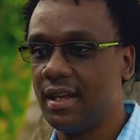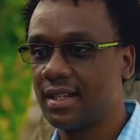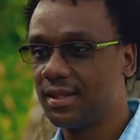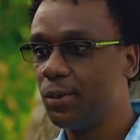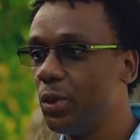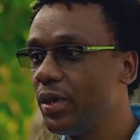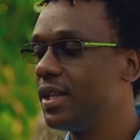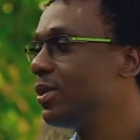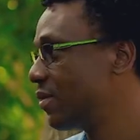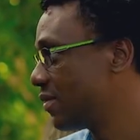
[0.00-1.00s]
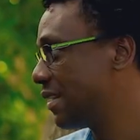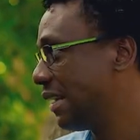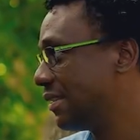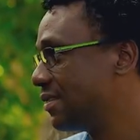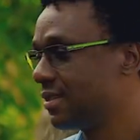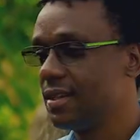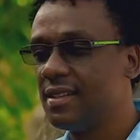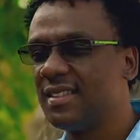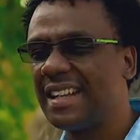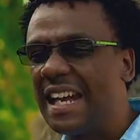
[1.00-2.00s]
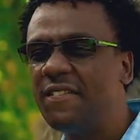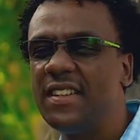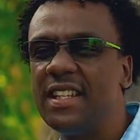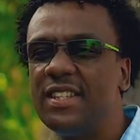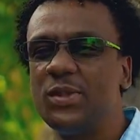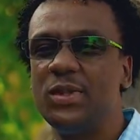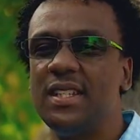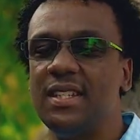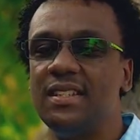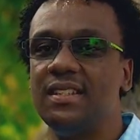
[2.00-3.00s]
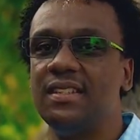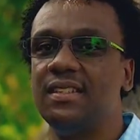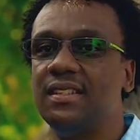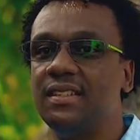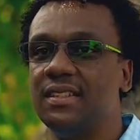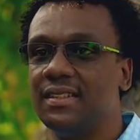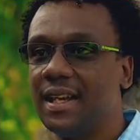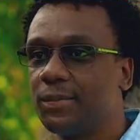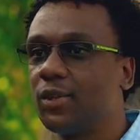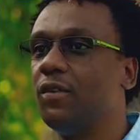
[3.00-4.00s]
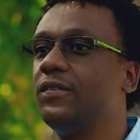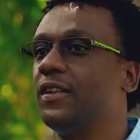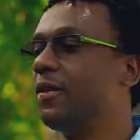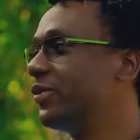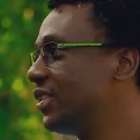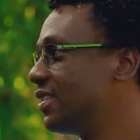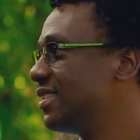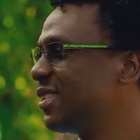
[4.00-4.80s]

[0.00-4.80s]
exploring youth talent, diving into the depth of the community,